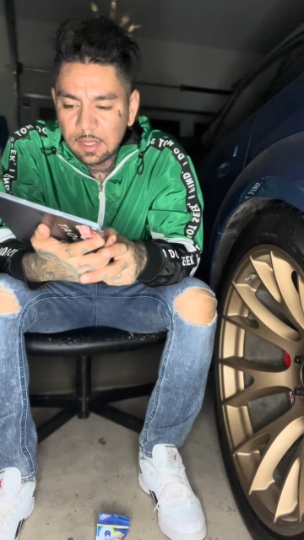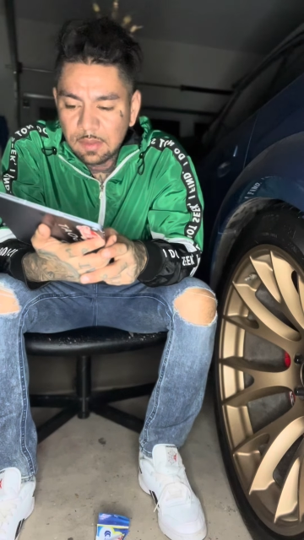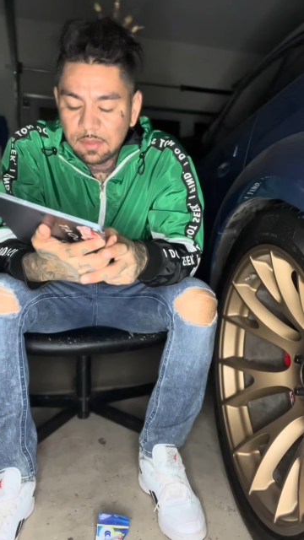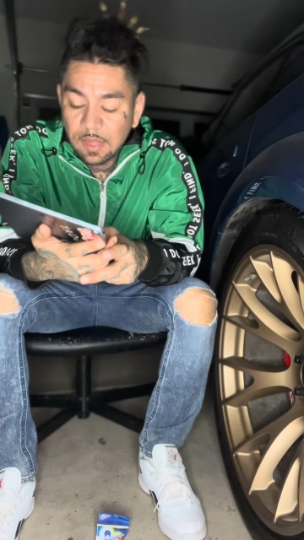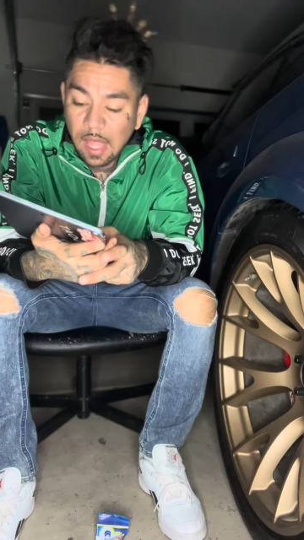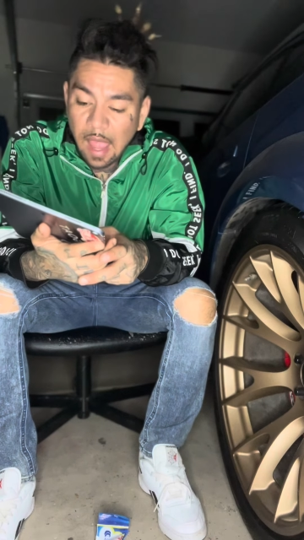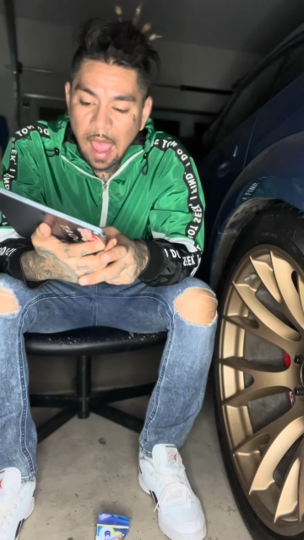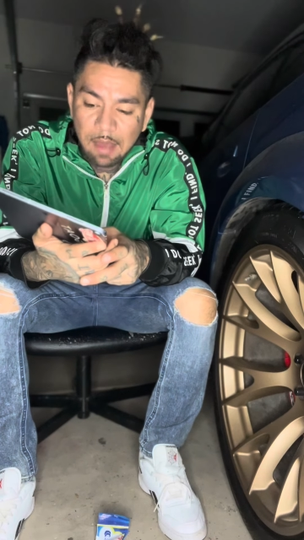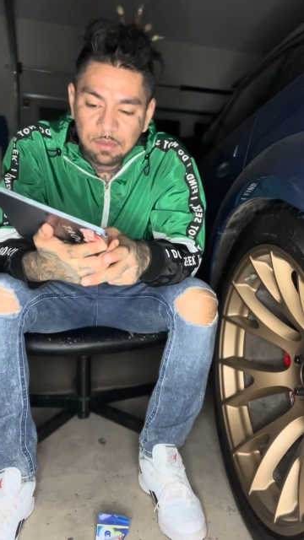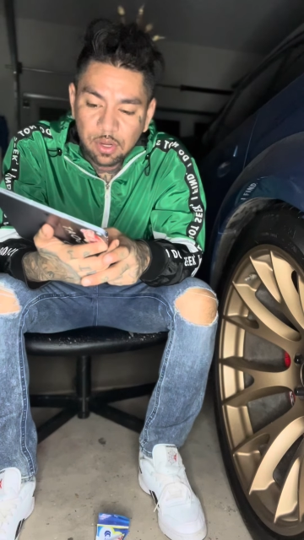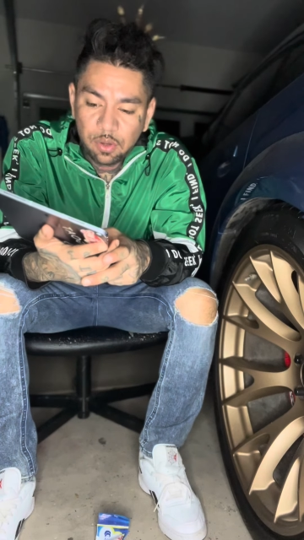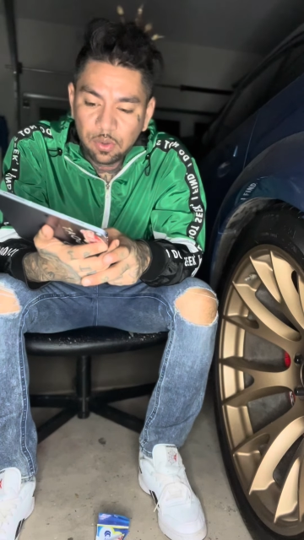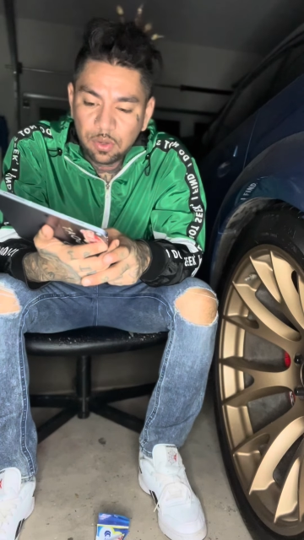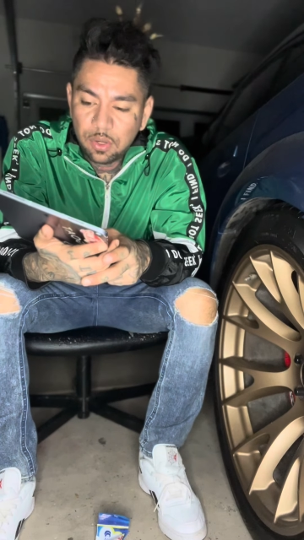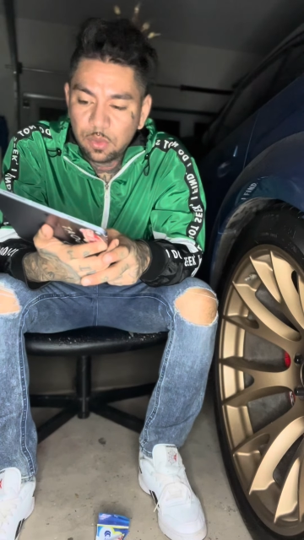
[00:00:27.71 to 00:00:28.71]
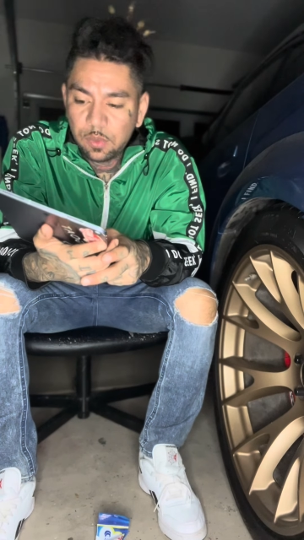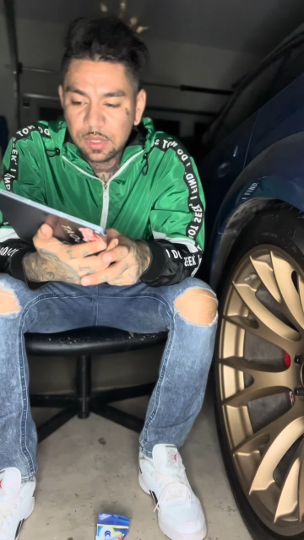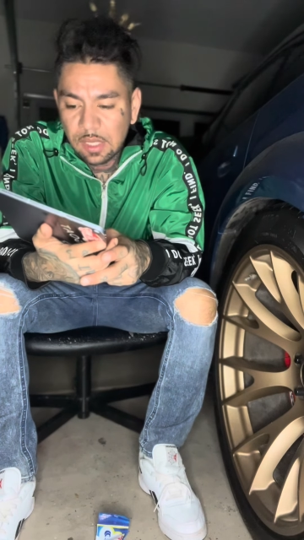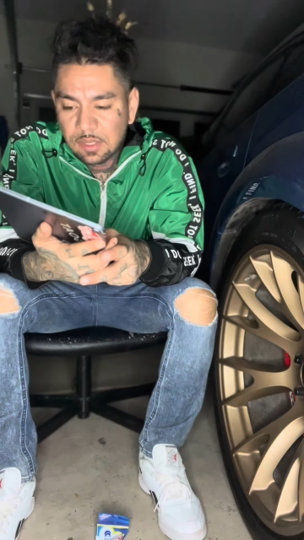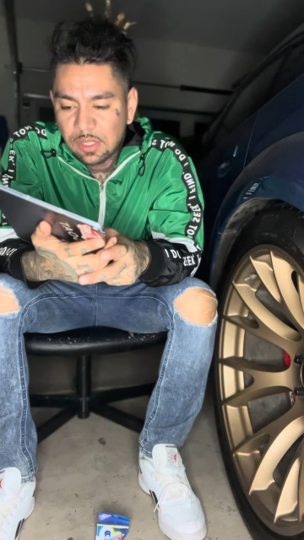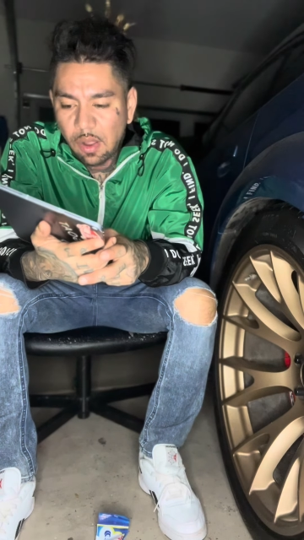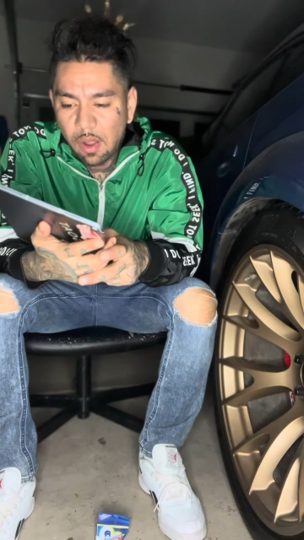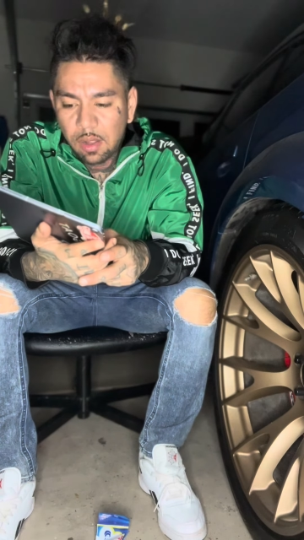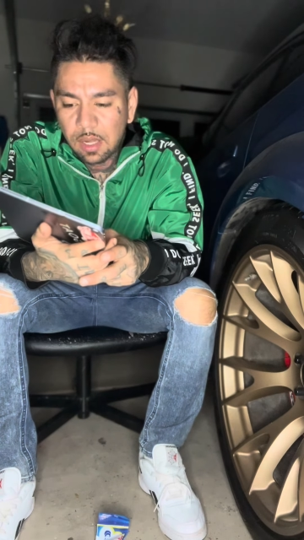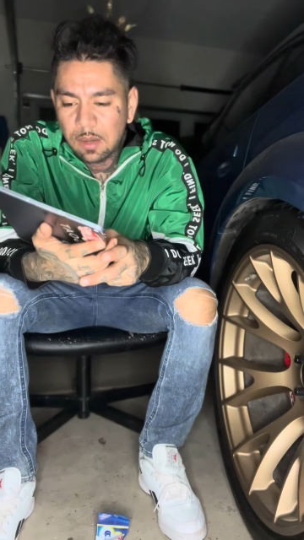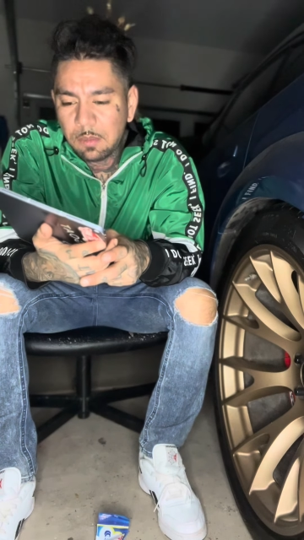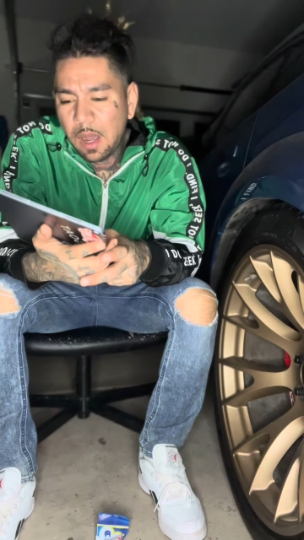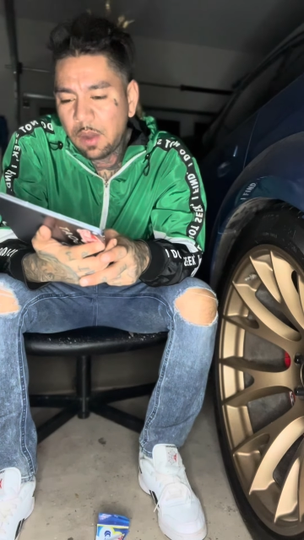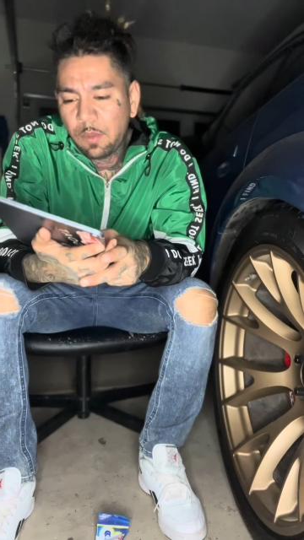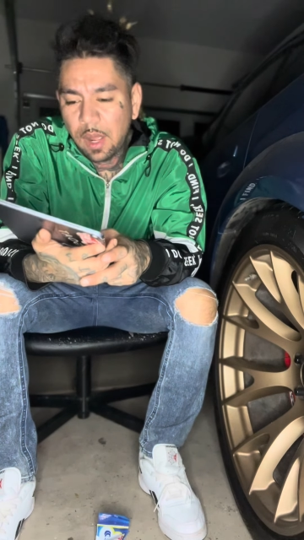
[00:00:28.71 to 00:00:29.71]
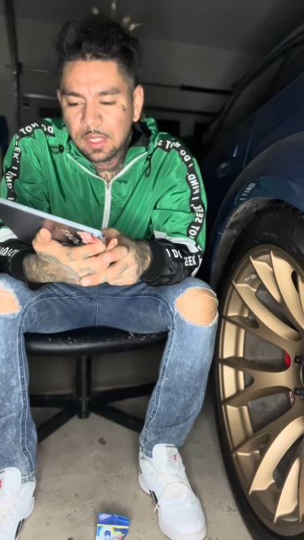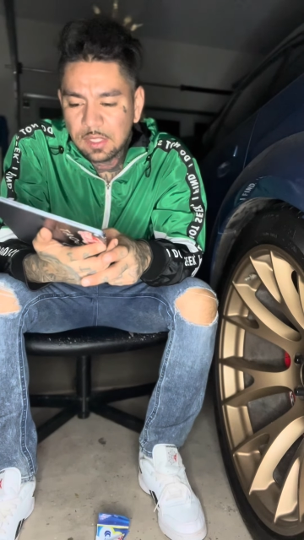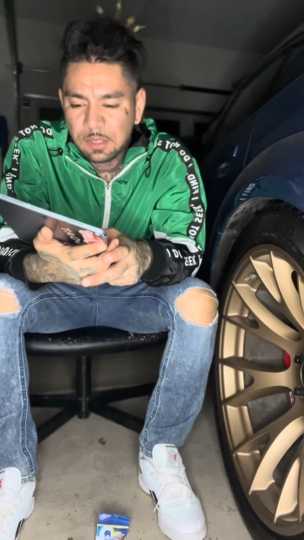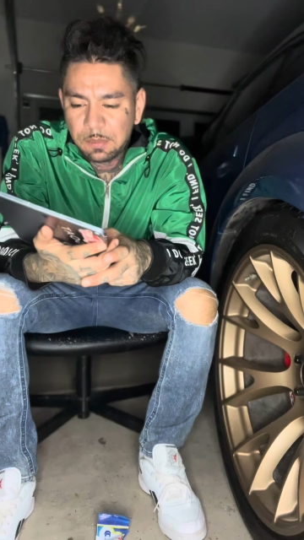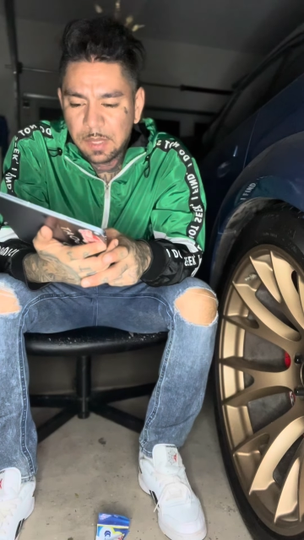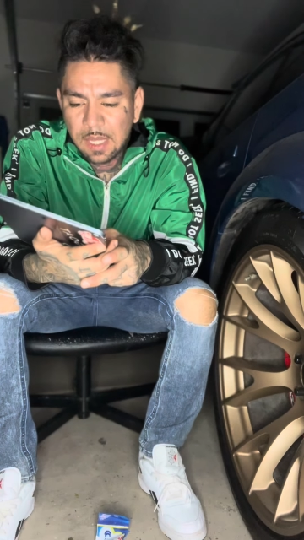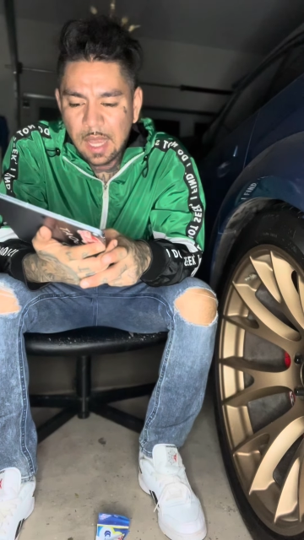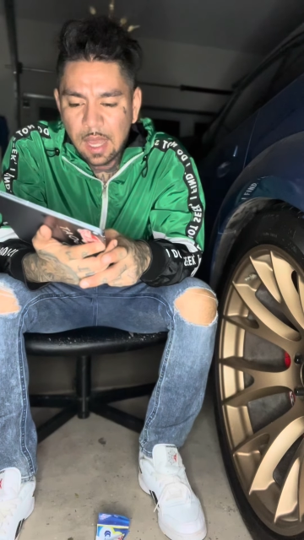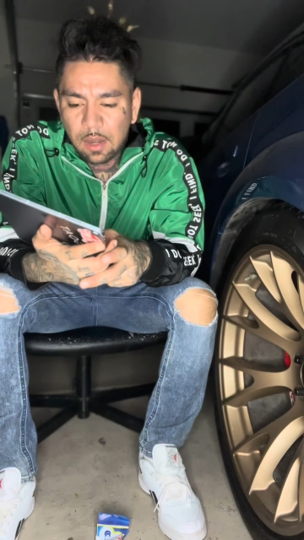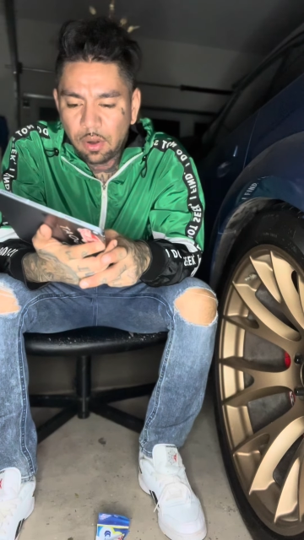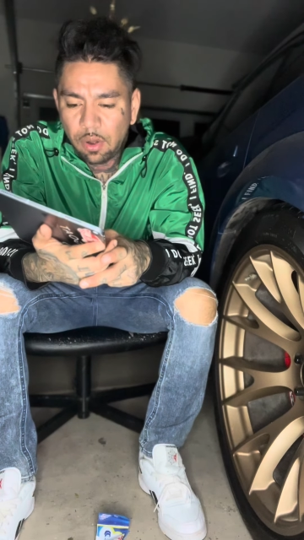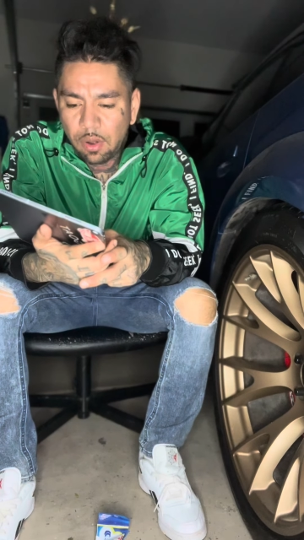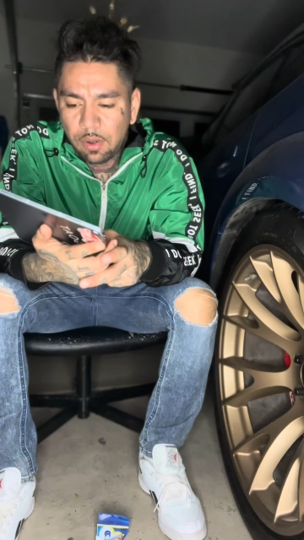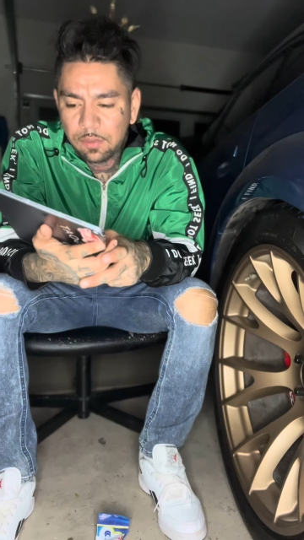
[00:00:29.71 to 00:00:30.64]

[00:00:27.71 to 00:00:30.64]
If they have no clue what they're talking about, why speak at all?